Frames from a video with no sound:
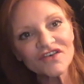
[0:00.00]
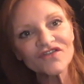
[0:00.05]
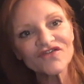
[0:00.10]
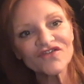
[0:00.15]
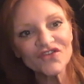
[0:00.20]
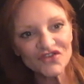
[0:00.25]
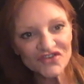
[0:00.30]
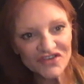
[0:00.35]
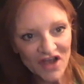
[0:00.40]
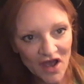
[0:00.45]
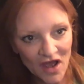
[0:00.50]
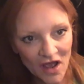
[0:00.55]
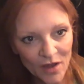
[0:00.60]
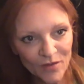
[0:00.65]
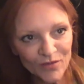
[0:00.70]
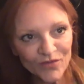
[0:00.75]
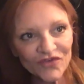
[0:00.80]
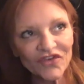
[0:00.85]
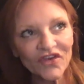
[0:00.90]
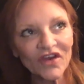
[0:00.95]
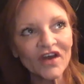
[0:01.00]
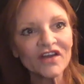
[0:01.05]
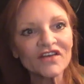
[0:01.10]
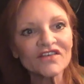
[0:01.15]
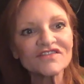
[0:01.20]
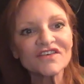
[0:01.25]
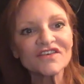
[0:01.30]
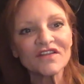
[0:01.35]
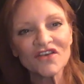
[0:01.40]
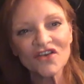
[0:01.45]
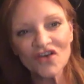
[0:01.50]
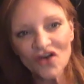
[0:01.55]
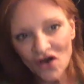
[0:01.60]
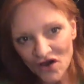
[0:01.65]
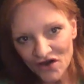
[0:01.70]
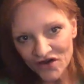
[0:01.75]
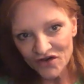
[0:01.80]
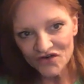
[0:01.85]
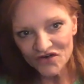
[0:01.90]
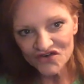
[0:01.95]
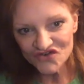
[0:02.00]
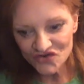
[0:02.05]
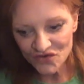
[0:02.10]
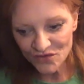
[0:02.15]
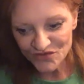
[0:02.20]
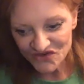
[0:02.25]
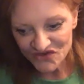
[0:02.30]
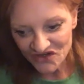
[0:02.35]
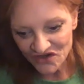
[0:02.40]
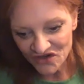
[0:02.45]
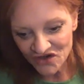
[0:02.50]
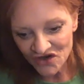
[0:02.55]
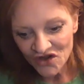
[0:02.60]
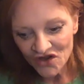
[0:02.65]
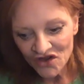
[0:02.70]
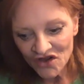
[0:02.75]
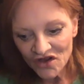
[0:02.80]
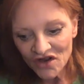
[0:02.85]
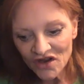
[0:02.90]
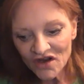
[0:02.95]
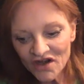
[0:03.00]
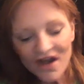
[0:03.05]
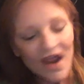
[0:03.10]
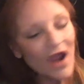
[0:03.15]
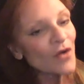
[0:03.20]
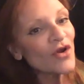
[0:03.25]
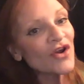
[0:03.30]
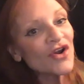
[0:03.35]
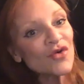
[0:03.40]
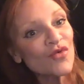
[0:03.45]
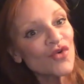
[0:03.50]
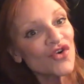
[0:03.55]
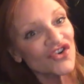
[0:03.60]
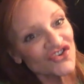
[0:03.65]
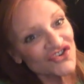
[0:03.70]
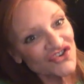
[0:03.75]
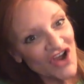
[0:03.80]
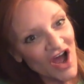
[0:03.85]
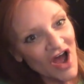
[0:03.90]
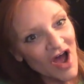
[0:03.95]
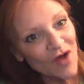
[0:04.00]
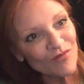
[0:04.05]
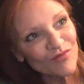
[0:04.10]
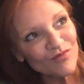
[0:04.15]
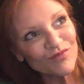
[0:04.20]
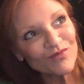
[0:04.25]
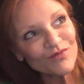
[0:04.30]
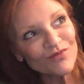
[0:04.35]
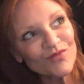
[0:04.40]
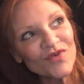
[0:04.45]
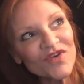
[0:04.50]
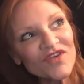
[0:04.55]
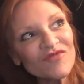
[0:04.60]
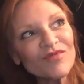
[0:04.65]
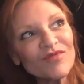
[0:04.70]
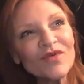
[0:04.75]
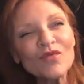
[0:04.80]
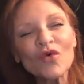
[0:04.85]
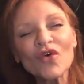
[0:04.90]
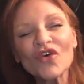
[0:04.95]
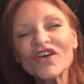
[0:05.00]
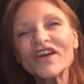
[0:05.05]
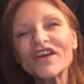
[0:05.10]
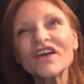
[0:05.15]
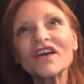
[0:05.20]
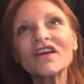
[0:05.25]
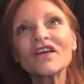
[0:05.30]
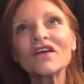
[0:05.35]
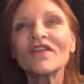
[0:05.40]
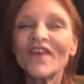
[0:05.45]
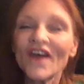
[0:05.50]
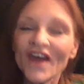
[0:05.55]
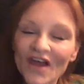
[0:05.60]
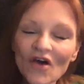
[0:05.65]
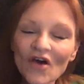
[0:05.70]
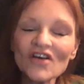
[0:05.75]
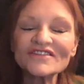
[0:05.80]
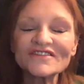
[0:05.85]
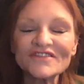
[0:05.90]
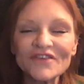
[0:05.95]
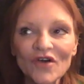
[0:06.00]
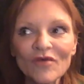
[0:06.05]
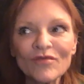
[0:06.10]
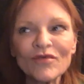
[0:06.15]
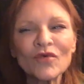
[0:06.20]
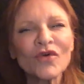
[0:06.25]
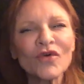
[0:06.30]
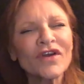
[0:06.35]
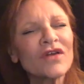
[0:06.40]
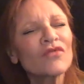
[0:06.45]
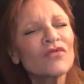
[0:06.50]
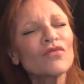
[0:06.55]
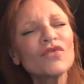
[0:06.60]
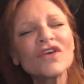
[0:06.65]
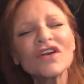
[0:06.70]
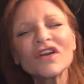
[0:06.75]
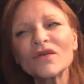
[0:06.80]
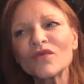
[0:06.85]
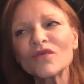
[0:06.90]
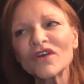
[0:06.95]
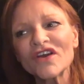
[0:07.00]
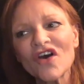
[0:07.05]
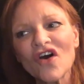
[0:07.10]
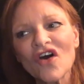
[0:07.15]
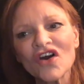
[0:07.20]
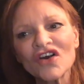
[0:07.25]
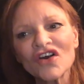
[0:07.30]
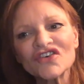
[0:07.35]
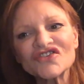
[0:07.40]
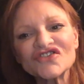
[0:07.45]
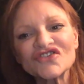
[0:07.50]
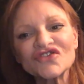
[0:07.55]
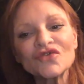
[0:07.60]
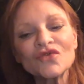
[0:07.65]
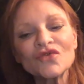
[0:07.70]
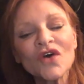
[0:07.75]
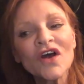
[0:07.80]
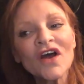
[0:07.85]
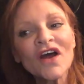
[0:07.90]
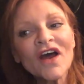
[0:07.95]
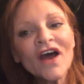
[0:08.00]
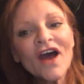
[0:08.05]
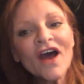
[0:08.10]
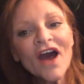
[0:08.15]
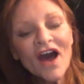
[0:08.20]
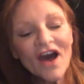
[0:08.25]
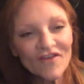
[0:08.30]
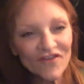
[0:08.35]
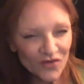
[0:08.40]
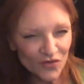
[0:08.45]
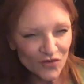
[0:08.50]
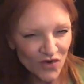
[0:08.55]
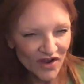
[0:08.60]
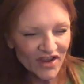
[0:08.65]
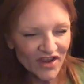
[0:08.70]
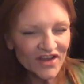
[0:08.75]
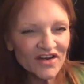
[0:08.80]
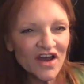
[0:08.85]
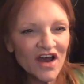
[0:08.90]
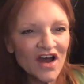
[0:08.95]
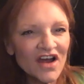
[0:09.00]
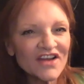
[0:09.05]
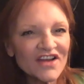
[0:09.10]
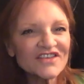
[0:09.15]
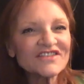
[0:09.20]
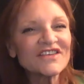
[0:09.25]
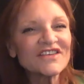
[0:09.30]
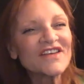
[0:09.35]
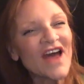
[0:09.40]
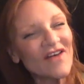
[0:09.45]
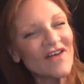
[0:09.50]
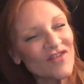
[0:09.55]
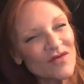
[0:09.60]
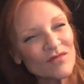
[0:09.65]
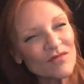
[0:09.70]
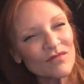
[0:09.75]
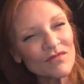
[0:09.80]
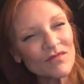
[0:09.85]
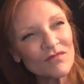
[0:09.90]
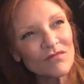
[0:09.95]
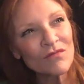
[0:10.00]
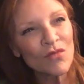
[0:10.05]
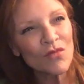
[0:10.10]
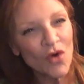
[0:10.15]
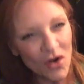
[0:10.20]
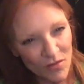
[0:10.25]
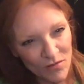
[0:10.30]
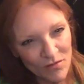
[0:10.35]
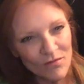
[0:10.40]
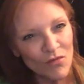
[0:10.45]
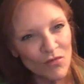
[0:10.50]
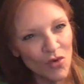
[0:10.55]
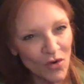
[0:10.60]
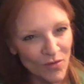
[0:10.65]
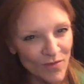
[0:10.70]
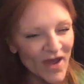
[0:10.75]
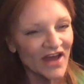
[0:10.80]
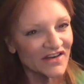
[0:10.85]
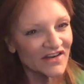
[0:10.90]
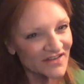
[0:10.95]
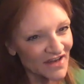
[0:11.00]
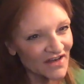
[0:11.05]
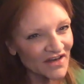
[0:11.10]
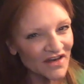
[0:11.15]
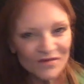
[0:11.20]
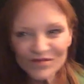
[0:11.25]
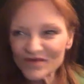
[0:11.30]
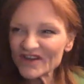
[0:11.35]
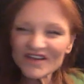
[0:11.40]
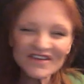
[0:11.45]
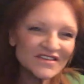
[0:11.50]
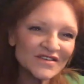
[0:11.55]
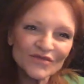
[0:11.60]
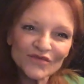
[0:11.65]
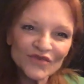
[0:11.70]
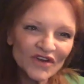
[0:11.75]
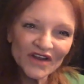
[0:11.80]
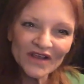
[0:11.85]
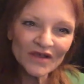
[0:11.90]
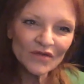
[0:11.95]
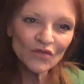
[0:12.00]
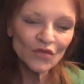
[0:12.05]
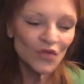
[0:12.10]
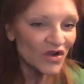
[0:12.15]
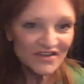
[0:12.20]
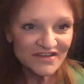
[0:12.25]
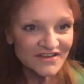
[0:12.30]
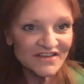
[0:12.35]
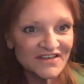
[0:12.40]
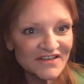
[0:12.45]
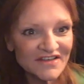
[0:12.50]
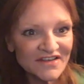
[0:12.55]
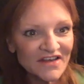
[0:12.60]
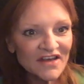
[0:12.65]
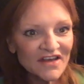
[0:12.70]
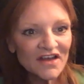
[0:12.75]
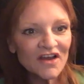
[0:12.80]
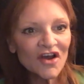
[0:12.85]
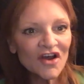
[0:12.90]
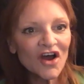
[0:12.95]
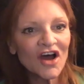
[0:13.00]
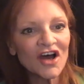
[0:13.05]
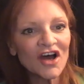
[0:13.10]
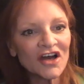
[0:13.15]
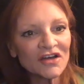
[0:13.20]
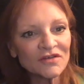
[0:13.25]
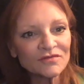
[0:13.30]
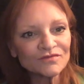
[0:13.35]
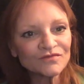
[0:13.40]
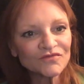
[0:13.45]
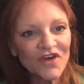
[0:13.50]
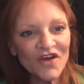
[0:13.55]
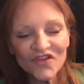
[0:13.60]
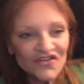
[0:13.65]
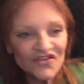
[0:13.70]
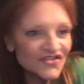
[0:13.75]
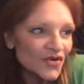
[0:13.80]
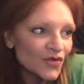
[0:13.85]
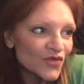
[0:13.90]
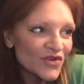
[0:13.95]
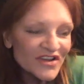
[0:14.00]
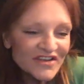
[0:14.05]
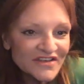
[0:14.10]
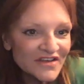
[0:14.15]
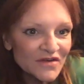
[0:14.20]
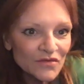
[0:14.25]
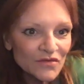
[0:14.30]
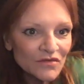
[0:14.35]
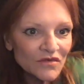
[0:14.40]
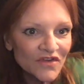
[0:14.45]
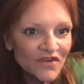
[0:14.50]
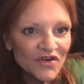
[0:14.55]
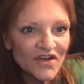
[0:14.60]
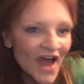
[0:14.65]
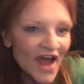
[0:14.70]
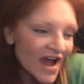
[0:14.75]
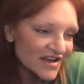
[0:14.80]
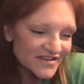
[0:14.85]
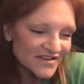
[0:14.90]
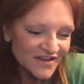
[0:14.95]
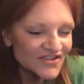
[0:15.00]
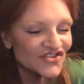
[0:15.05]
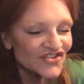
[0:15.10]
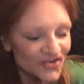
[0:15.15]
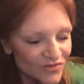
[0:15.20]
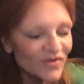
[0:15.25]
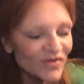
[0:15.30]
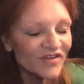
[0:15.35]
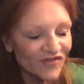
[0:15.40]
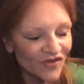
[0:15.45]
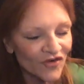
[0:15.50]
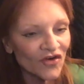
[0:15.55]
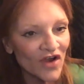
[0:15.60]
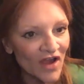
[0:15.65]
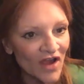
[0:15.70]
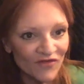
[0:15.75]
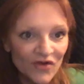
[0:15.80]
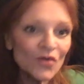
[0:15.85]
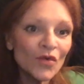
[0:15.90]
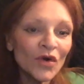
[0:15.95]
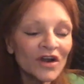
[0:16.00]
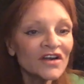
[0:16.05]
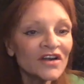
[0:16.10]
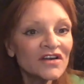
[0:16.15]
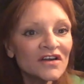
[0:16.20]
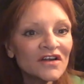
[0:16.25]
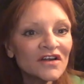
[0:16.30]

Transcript: a few times and done the audio description narrator workshop. We've been working, they also have been working really, really hard to have it recognized and have it more mandated, because it really wasn't. And there's no reason. Their access should be for everyone.